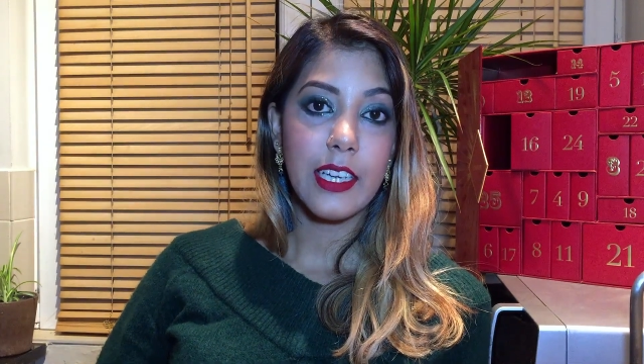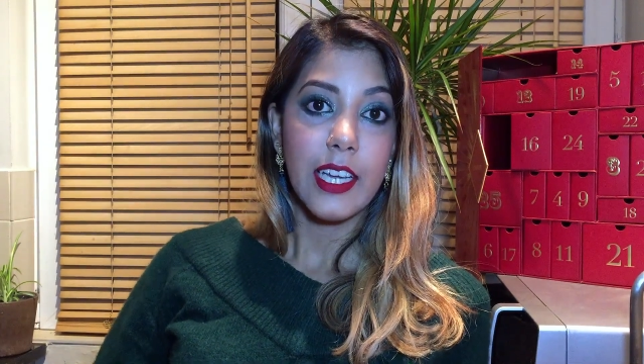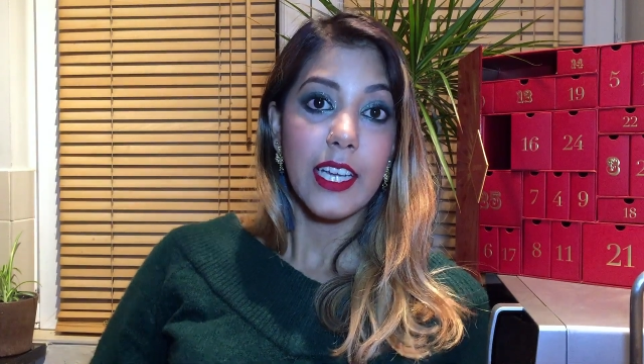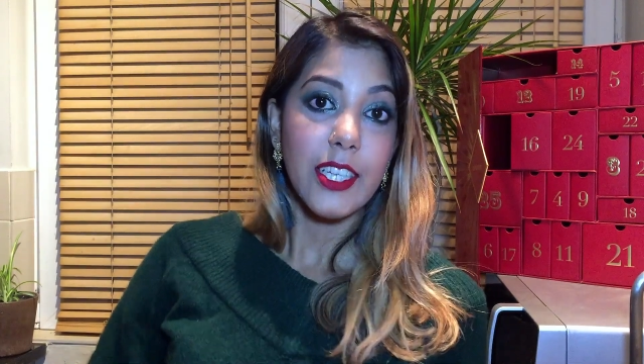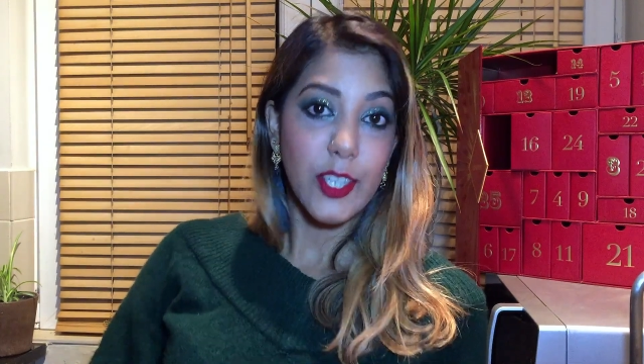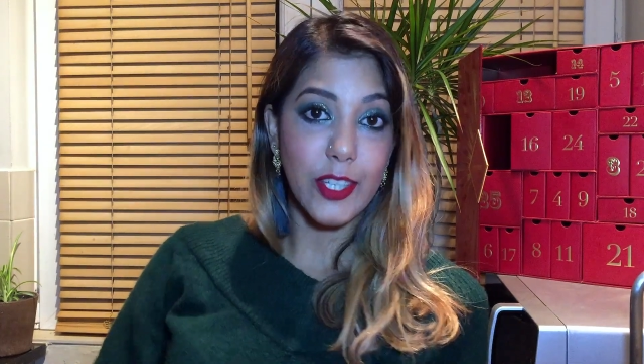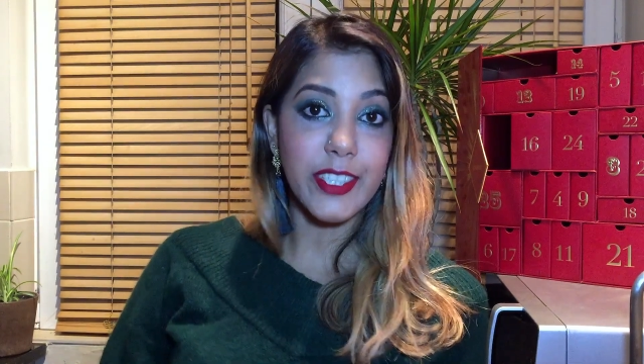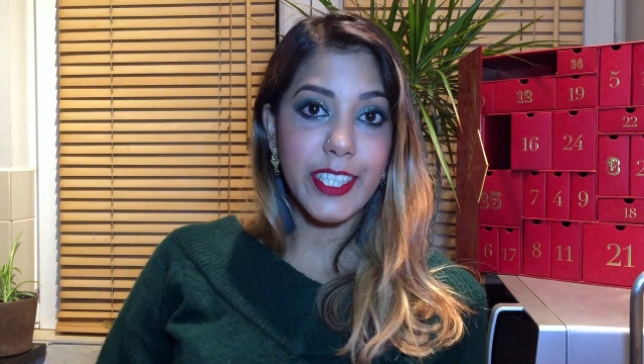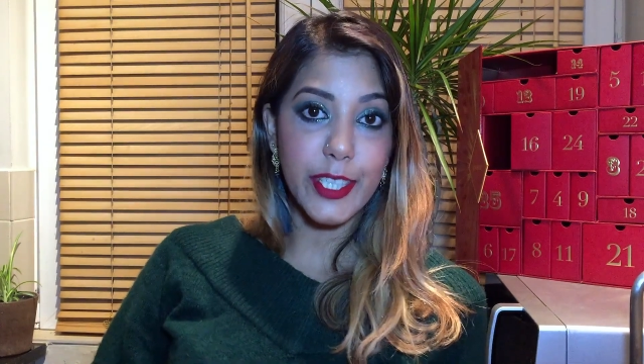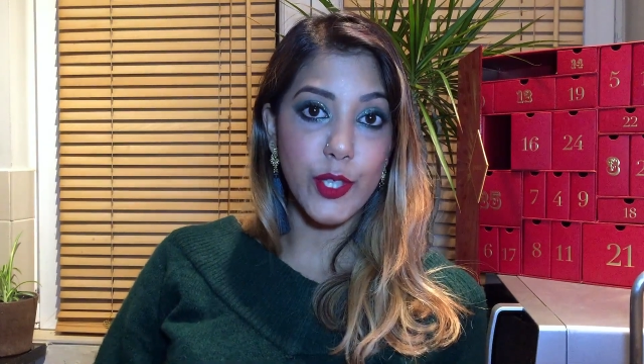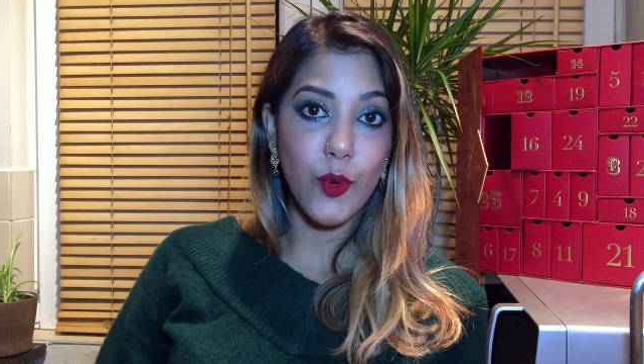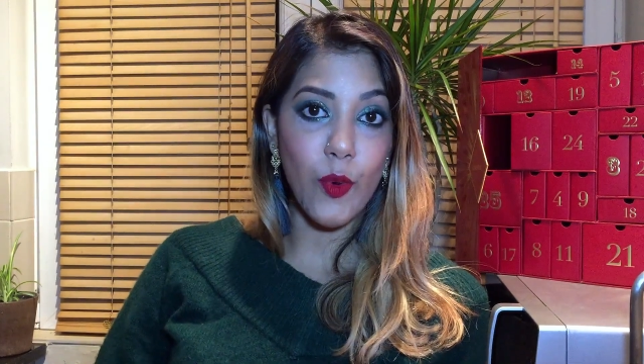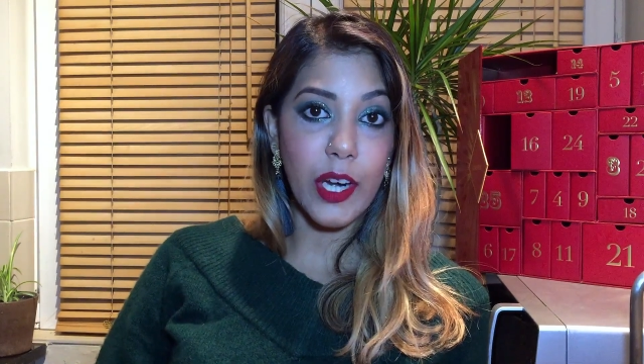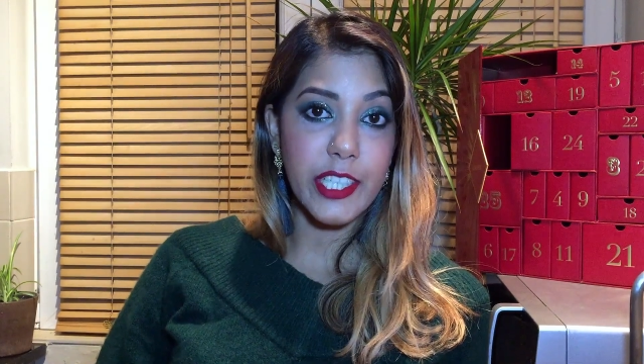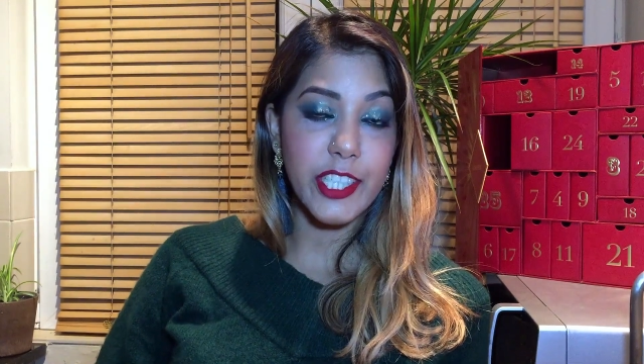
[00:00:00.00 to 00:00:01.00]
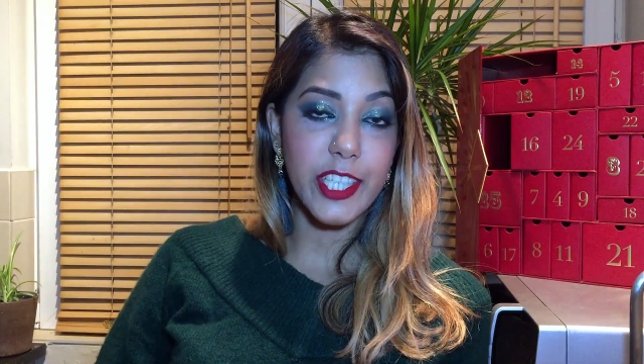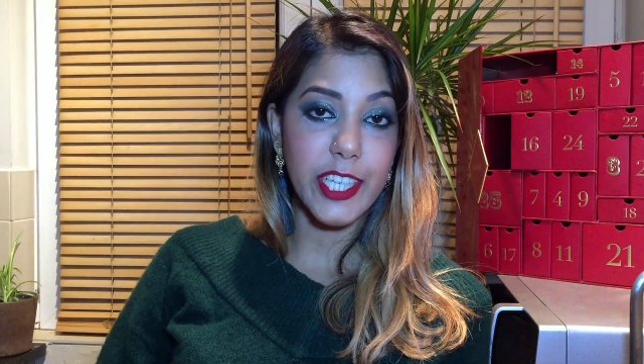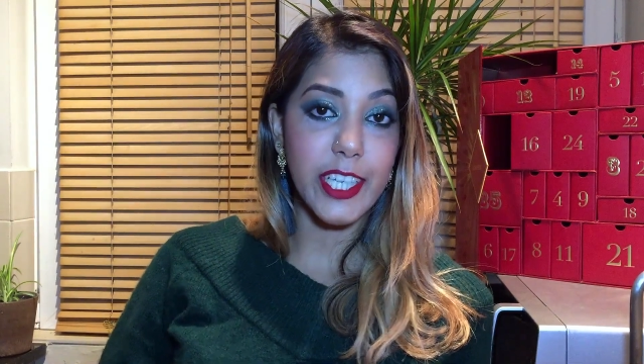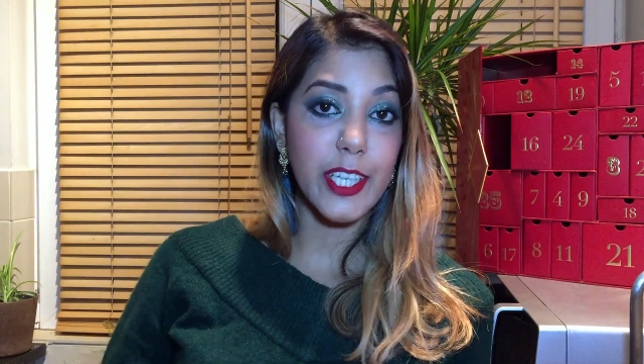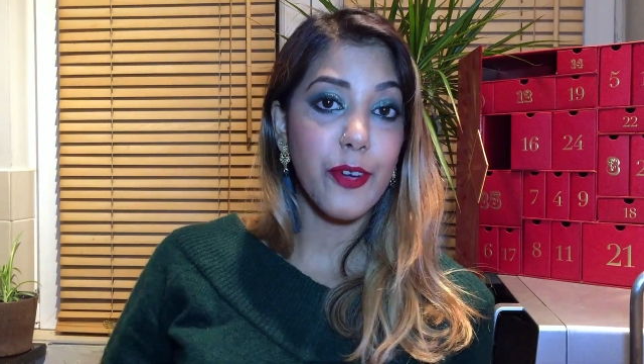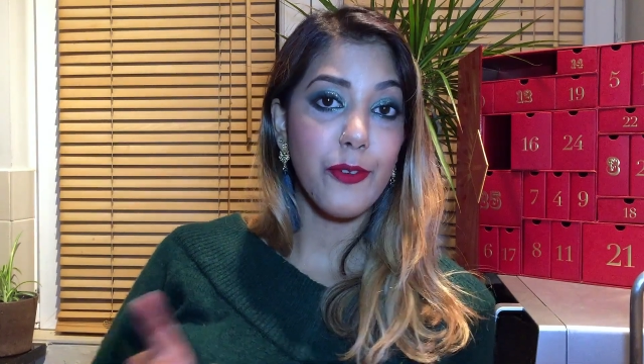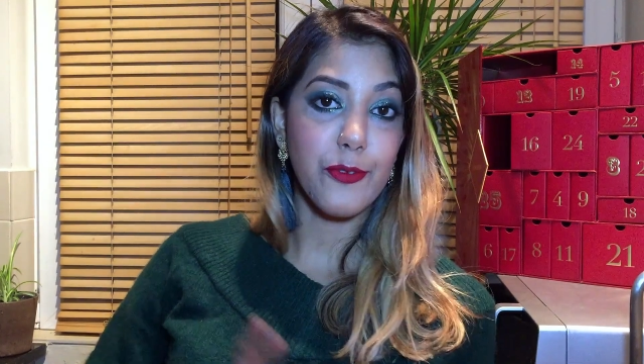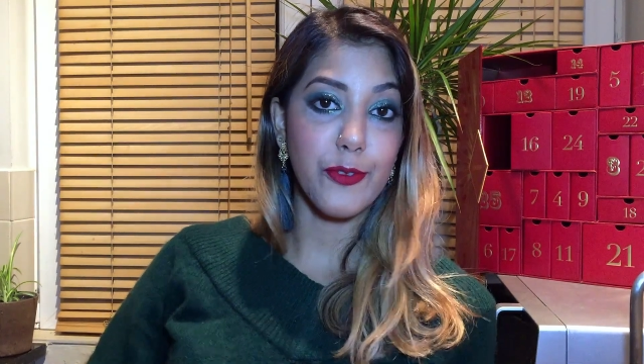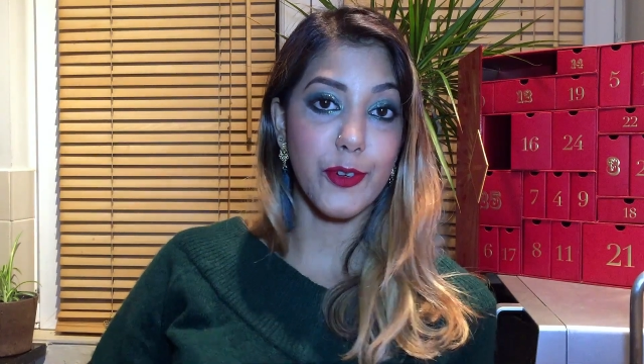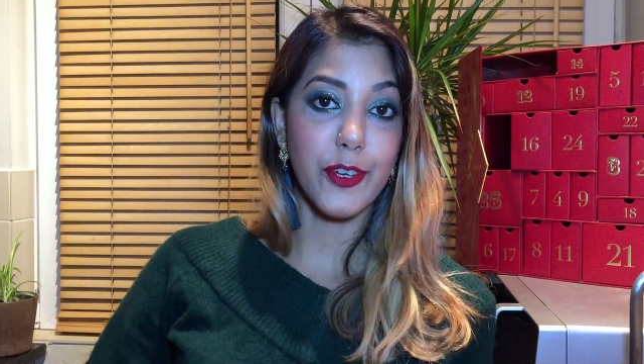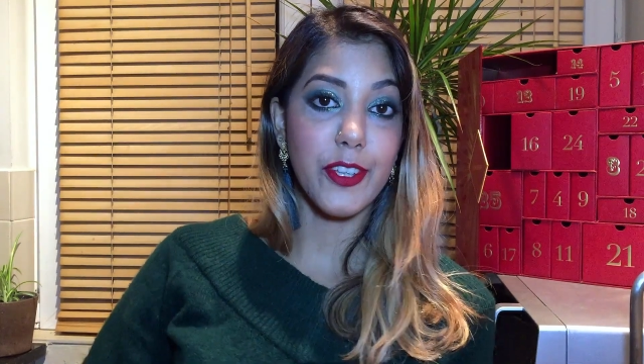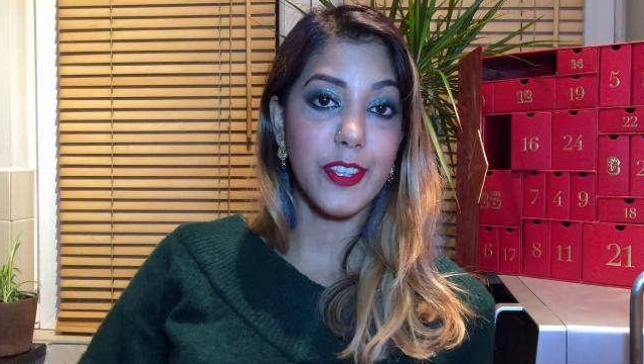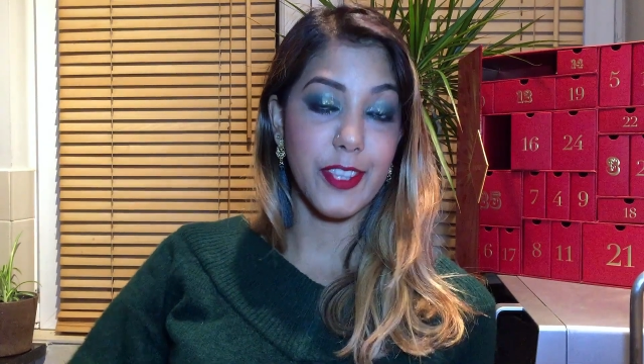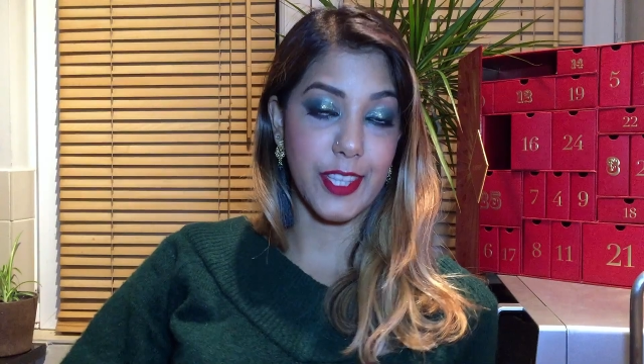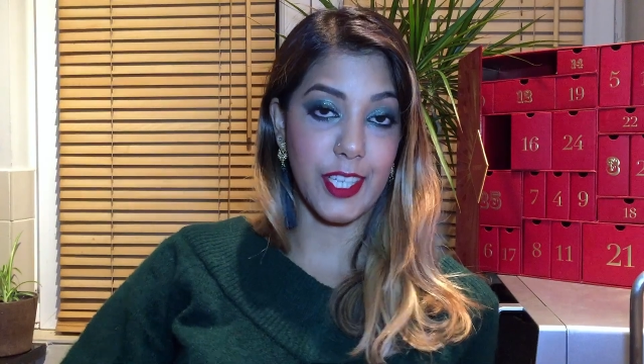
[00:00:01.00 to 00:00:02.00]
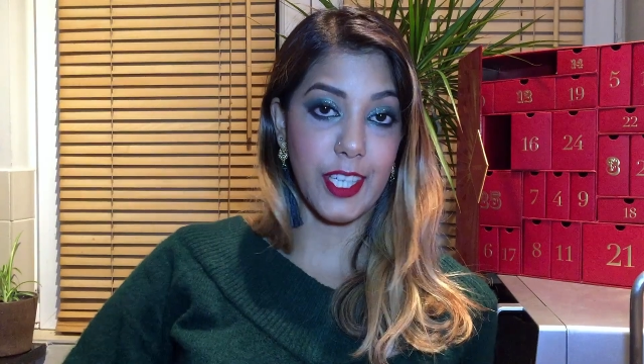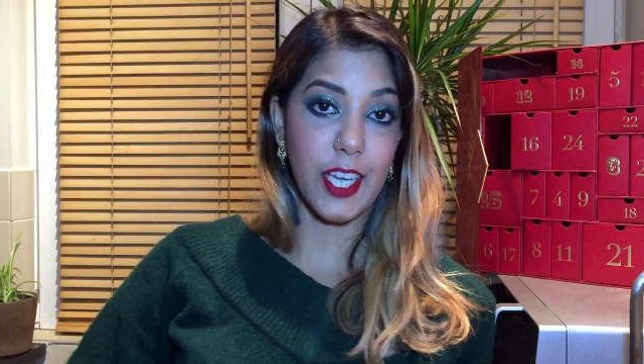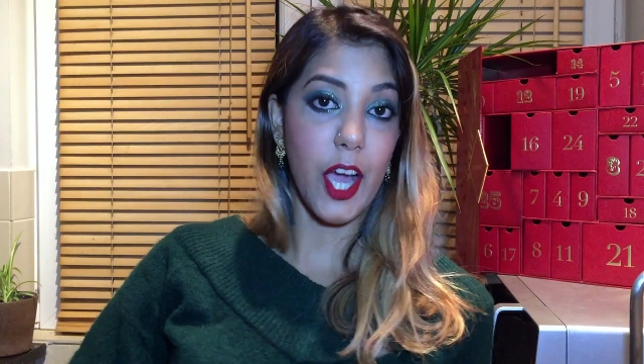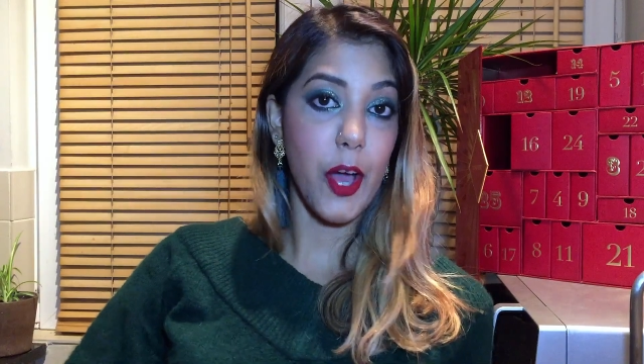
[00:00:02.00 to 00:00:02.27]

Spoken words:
continue watching for the